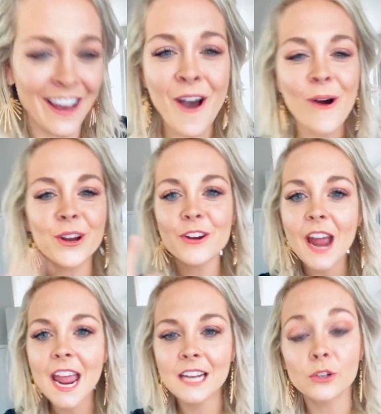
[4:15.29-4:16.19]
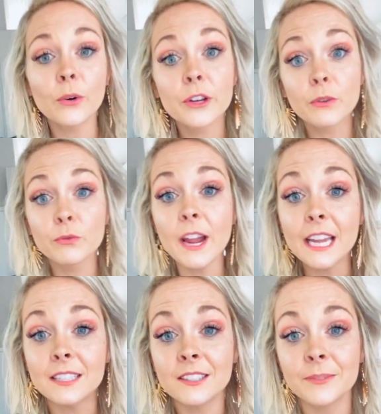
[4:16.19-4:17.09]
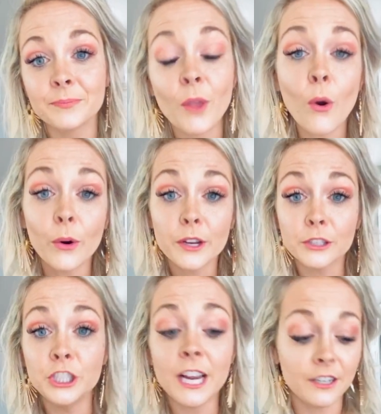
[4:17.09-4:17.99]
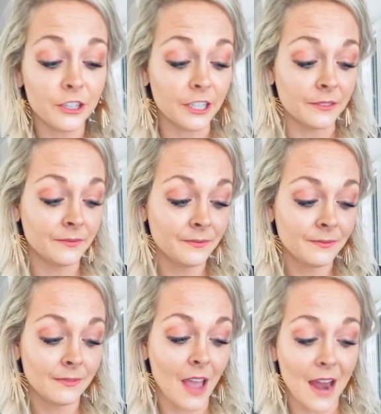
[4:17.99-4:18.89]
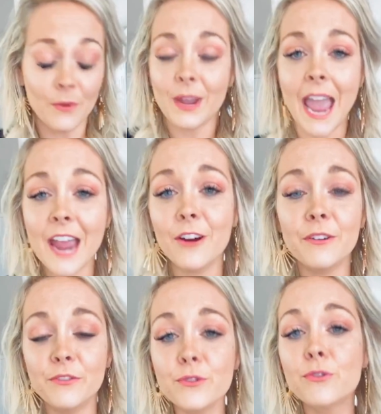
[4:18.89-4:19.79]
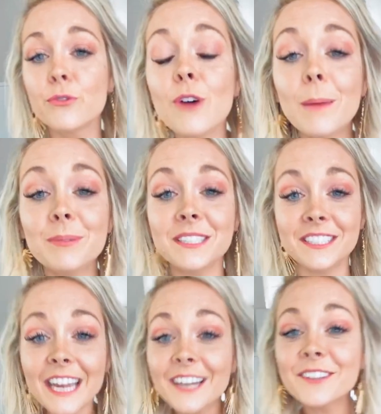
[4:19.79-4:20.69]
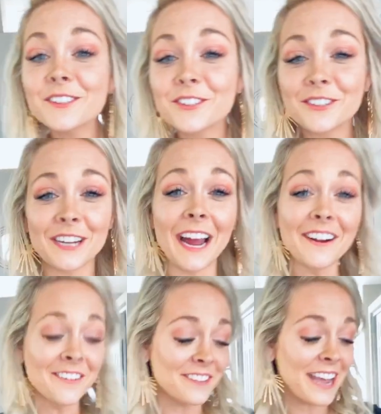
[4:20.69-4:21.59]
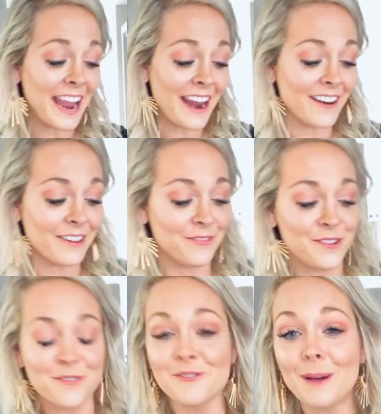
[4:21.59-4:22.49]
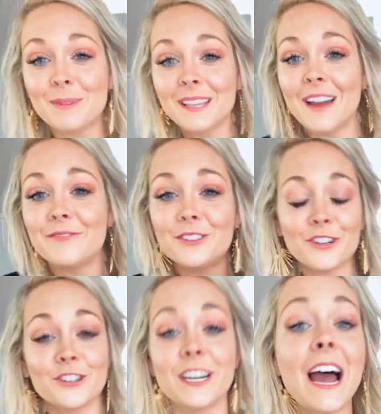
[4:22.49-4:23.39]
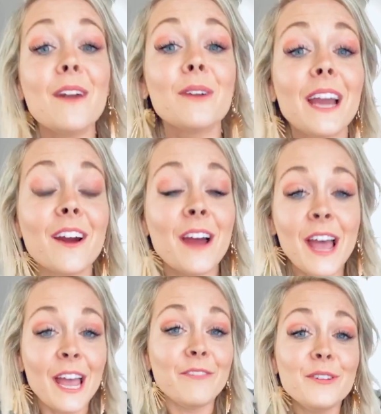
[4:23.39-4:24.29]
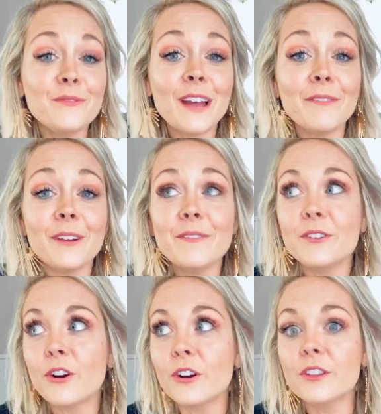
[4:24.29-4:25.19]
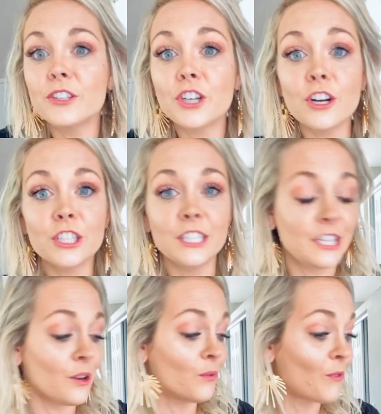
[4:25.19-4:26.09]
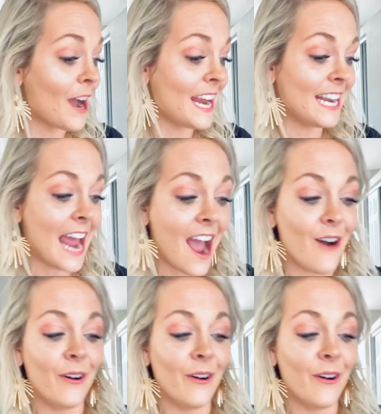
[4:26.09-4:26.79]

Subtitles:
or your age or your race or your gender. I don't care if you grew up and stayed in the church. I don't care if you grew up and left the church. And I don't care if you've never even heard of the church until right now.